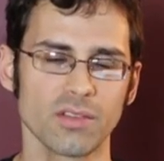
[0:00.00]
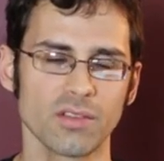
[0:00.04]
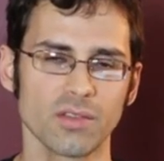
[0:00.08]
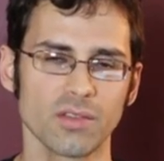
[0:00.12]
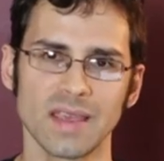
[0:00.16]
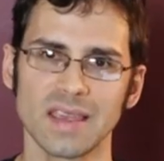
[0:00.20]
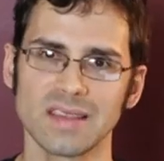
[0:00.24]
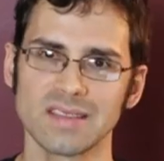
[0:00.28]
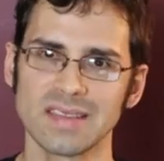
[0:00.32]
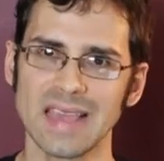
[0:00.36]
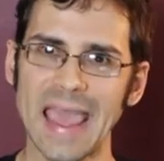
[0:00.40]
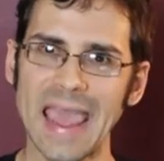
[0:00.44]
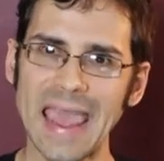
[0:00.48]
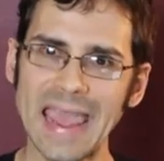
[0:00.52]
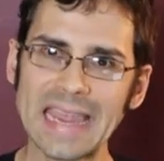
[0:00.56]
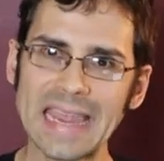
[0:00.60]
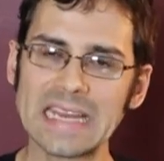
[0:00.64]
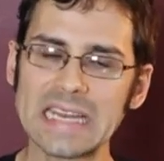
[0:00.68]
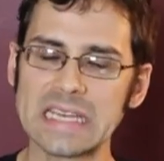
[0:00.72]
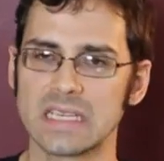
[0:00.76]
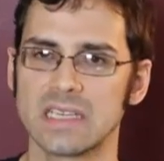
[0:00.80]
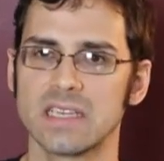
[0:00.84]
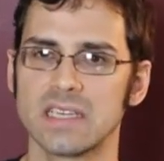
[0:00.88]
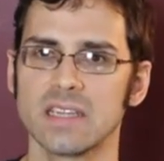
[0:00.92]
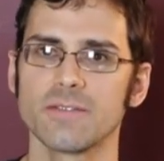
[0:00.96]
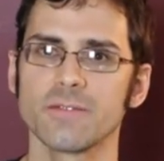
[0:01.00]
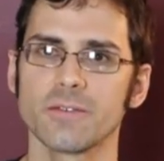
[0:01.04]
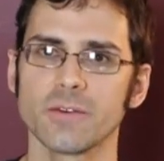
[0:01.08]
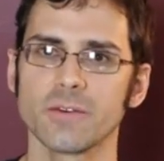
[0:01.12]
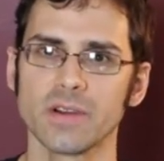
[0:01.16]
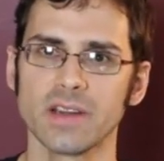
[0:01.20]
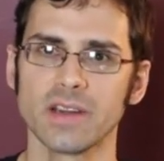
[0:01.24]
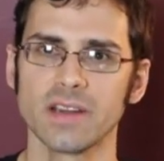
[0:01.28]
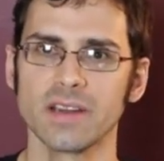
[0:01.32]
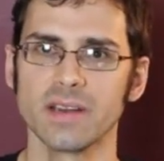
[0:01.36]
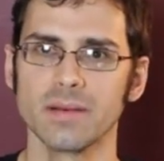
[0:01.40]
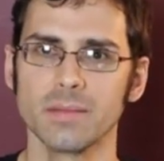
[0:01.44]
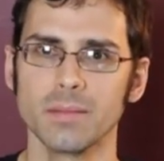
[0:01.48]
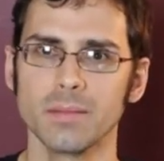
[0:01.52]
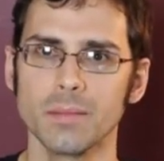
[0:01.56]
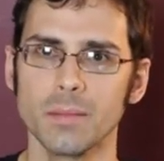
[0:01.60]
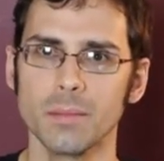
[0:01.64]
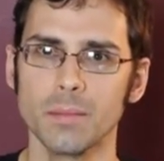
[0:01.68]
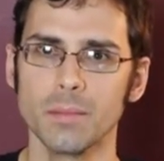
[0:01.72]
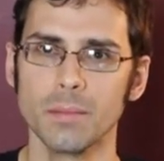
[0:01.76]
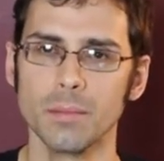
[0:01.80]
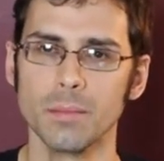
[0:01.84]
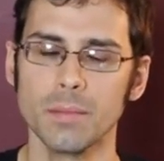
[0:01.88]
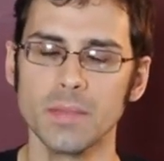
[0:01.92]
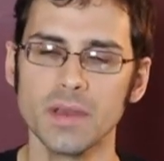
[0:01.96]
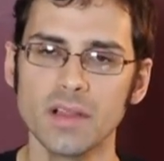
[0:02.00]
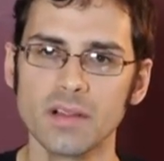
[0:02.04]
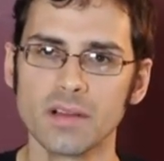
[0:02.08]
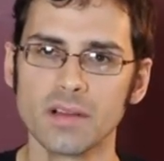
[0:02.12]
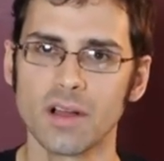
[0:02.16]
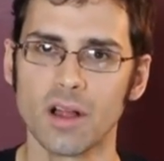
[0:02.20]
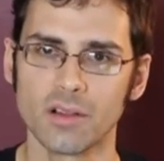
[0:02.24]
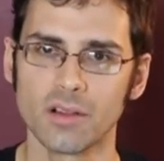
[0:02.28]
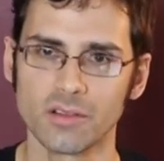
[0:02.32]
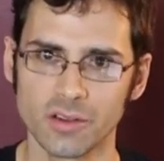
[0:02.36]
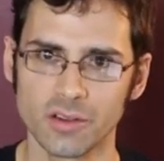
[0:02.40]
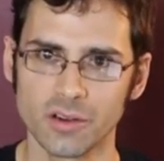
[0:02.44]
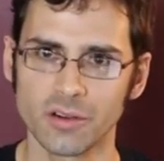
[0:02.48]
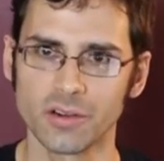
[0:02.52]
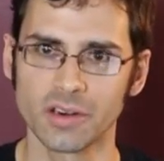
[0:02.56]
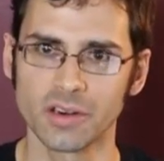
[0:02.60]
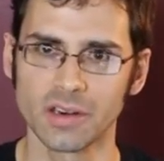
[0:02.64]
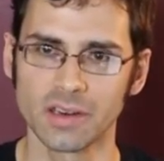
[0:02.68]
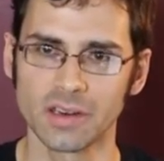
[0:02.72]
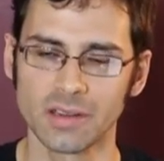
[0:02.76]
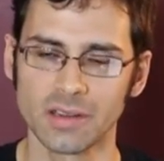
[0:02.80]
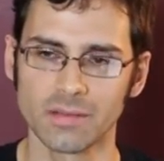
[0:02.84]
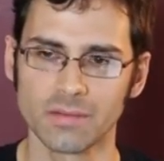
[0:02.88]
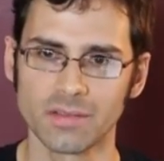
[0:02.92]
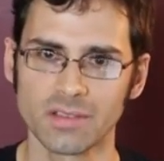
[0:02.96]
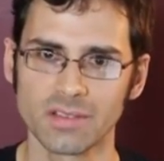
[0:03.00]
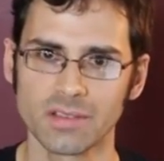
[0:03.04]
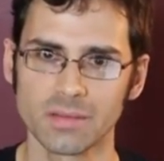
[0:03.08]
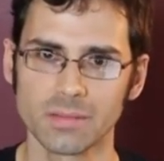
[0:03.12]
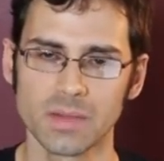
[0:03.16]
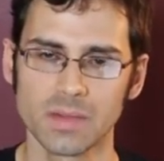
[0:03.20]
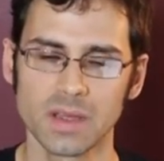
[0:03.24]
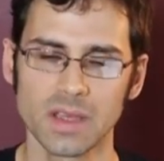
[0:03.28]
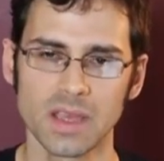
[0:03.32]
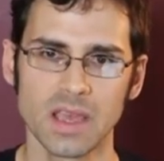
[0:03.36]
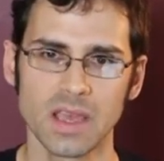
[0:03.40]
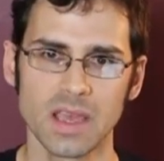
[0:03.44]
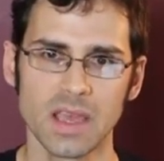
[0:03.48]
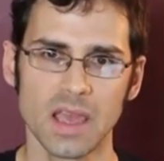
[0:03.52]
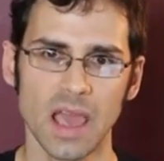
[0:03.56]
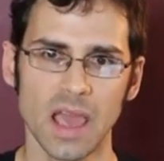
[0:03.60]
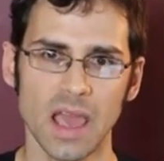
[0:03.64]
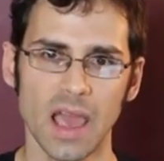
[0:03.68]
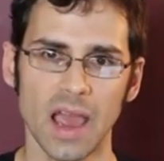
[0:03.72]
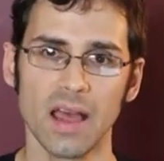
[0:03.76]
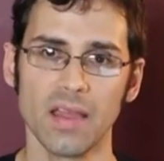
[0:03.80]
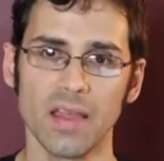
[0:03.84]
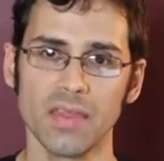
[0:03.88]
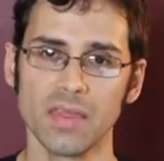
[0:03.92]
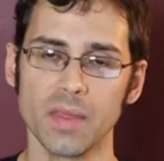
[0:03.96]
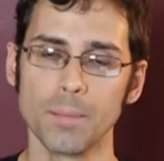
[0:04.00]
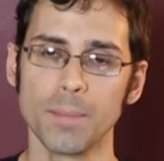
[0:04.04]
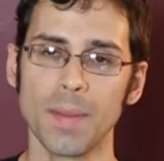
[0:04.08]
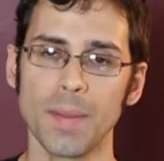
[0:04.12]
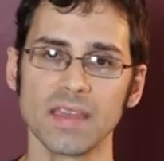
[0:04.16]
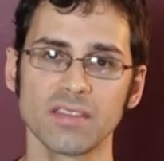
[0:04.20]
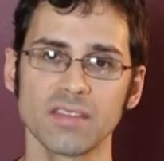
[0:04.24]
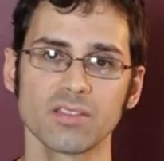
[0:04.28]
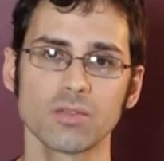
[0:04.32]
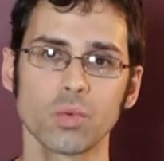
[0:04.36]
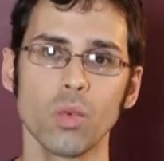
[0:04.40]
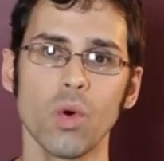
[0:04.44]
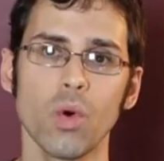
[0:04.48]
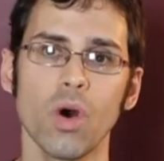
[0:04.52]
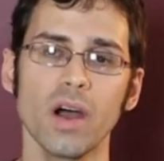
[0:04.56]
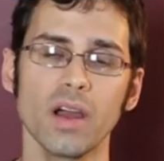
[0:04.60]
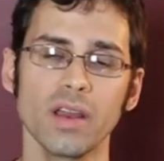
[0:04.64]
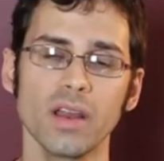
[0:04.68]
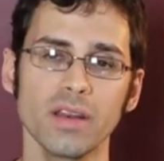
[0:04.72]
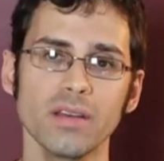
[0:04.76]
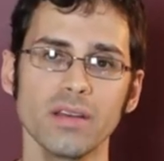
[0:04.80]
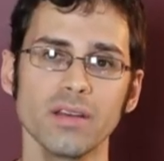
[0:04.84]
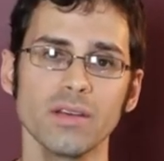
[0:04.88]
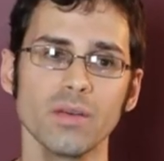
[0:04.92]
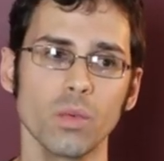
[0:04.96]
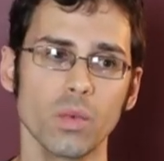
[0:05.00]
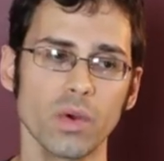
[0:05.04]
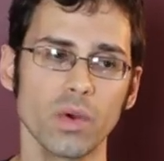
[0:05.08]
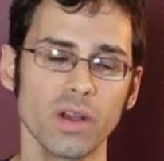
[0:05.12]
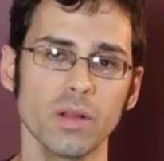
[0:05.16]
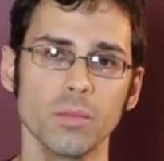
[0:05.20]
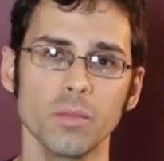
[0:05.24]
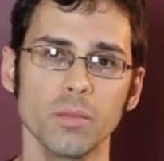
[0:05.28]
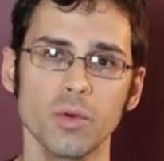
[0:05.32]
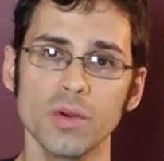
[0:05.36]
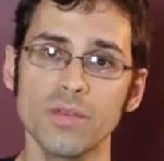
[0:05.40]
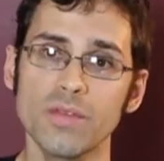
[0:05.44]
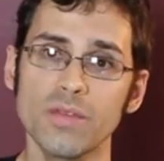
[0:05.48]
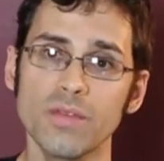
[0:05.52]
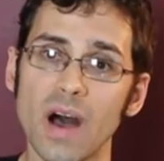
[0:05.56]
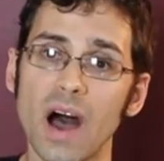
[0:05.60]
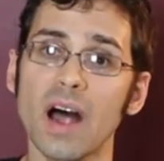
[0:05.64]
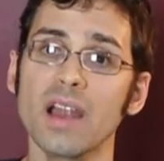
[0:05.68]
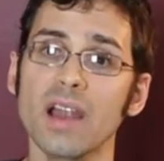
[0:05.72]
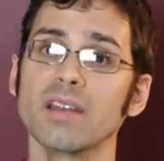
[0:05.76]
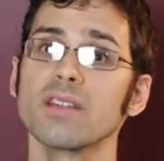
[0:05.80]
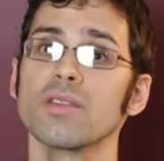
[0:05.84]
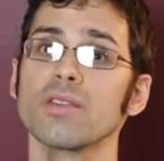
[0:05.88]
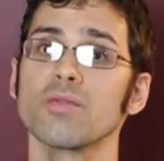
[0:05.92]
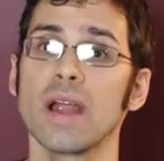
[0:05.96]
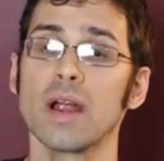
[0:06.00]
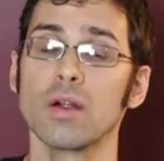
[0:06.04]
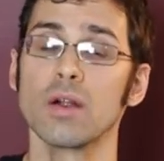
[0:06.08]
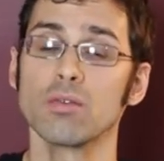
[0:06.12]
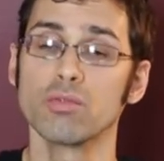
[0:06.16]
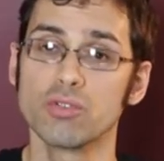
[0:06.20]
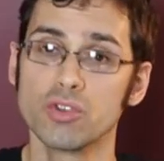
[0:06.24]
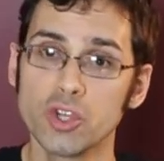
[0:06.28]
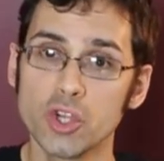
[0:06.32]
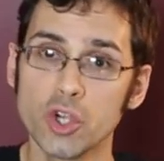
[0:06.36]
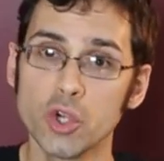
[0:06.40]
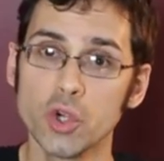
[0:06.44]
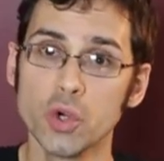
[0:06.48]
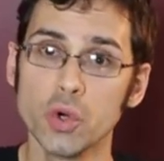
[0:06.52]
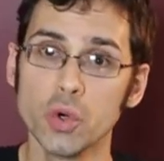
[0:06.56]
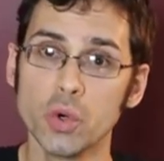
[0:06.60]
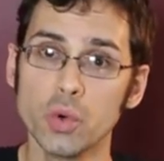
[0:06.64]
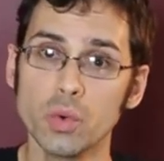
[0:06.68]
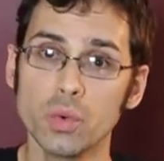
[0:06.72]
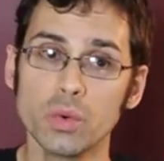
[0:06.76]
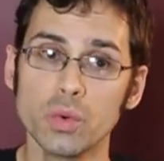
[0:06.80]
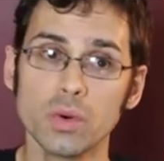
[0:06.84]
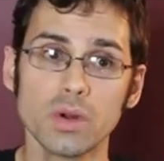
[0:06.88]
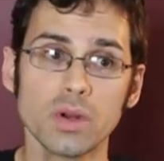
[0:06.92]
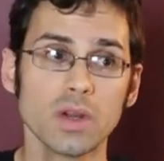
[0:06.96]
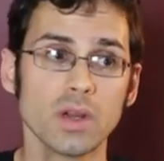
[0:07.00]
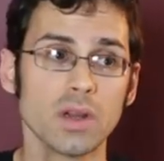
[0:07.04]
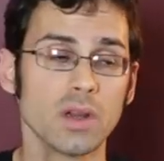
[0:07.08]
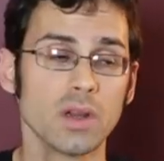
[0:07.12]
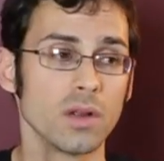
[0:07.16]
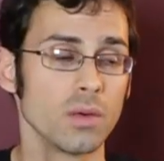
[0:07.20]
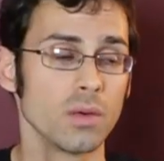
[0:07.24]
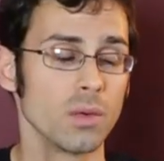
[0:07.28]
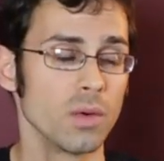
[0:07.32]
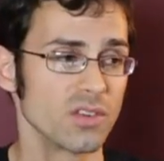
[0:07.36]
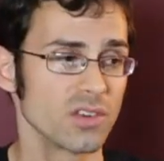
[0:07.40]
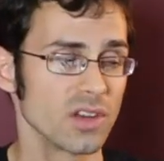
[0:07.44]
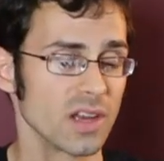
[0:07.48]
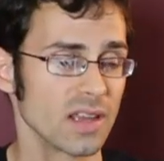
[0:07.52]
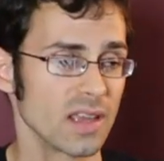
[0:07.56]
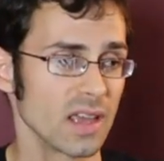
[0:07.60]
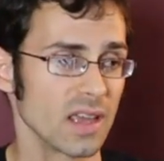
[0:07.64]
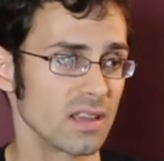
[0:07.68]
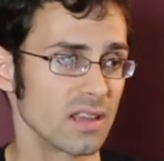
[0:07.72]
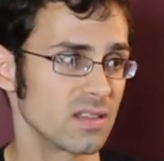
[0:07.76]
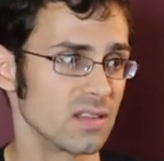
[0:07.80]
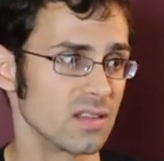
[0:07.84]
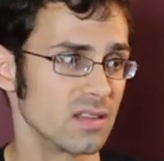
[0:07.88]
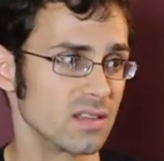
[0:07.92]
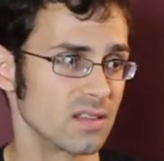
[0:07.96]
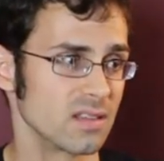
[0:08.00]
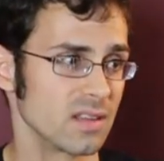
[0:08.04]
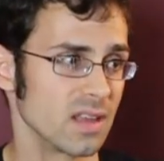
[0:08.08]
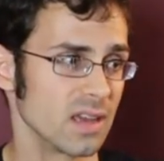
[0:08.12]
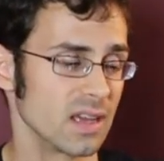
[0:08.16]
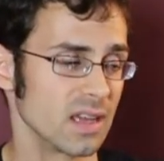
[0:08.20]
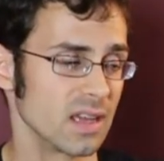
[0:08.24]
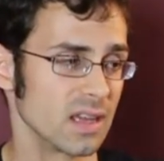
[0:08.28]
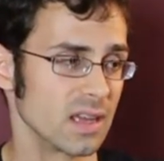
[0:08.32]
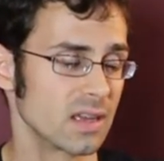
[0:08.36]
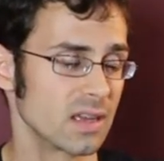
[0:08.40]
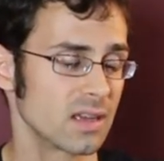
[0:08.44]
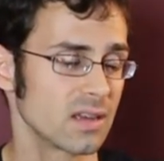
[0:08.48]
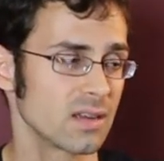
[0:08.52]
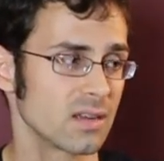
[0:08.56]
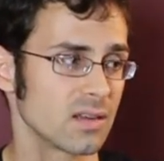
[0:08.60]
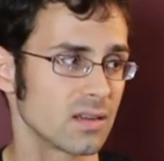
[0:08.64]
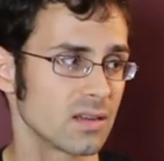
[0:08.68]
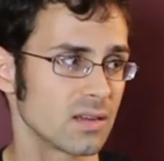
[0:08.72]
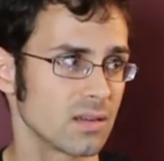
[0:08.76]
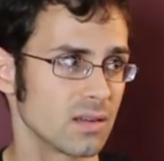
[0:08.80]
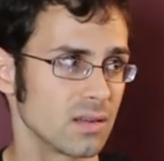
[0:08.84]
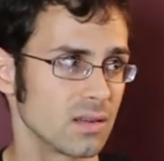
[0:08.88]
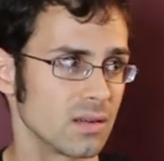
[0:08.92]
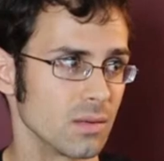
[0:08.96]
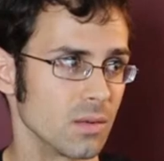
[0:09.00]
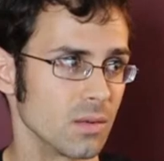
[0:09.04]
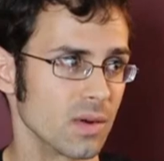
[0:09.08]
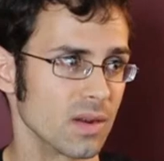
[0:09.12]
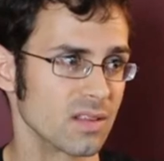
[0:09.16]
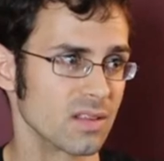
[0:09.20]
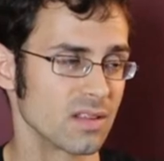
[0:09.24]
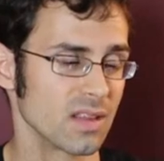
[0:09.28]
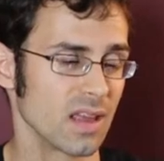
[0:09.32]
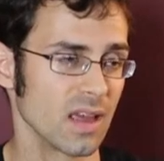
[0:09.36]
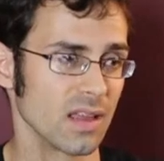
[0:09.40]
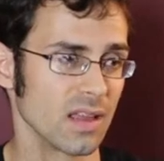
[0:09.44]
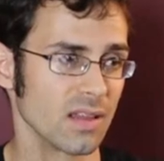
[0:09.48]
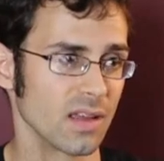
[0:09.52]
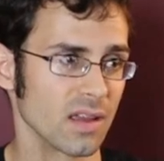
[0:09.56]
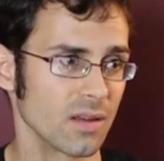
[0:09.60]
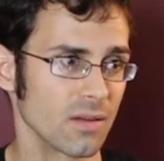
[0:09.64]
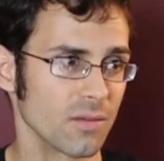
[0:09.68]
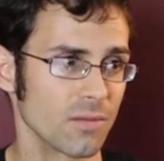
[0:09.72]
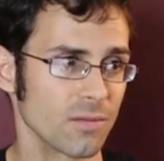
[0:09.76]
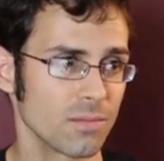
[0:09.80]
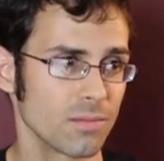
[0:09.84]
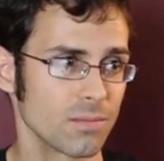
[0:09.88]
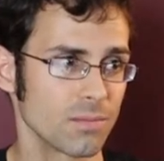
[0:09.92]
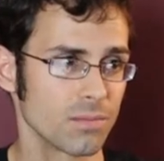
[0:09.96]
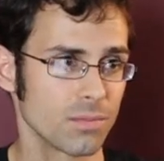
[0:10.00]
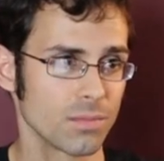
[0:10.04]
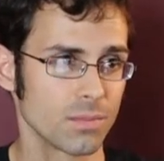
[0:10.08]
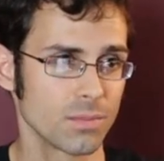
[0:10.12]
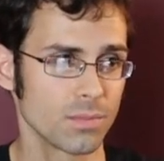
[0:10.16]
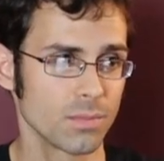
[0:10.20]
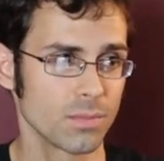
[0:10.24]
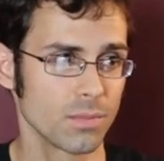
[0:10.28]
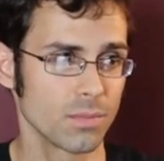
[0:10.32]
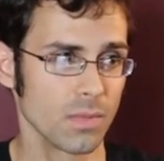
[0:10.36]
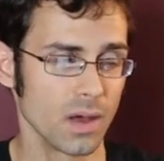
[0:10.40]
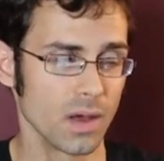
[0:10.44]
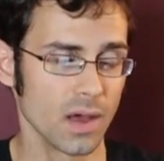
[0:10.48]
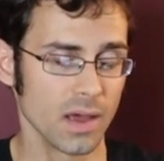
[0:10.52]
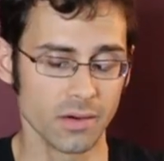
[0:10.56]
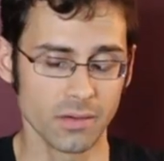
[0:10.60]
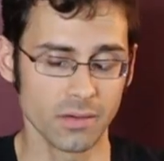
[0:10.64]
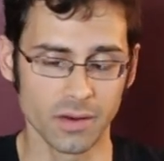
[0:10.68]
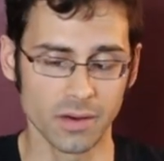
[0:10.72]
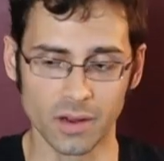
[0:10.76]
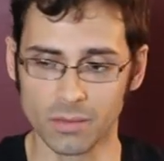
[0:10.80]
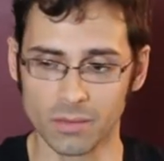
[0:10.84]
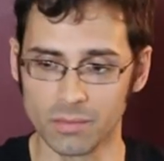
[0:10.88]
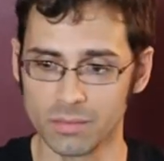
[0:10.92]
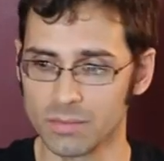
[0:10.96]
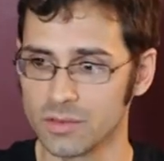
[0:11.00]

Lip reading: So I guess eight different milk alternatives. And the best one will move on to round two, which I guess is like, what is that like? I don't know.